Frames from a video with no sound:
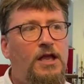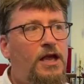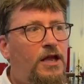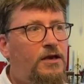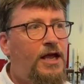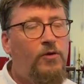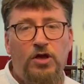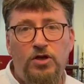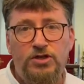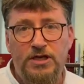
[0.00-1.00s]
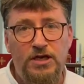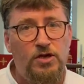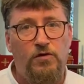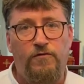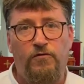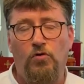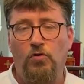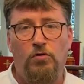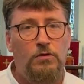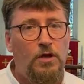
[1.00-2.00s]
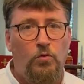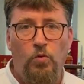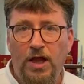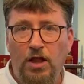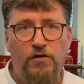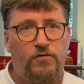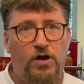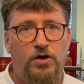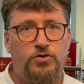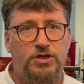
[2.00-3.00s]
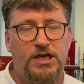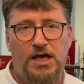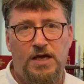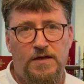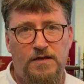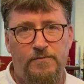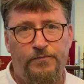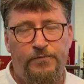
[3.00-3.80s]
and how it continued for well over 100 years.